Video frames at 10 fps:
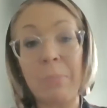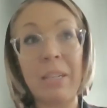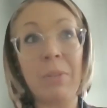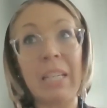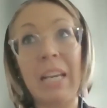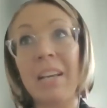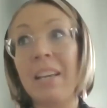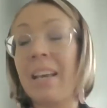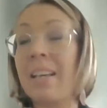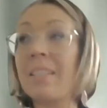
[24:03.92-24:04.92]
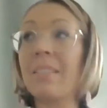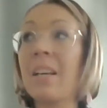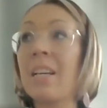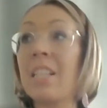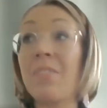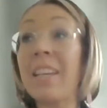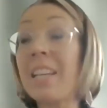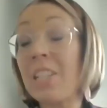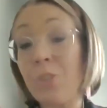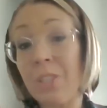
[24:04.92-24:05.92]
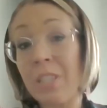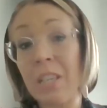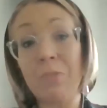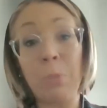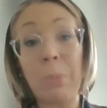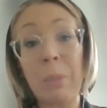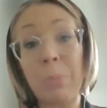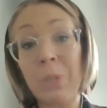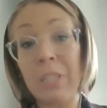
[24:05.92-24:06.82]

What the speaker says: but really I guess it's very interesting for people.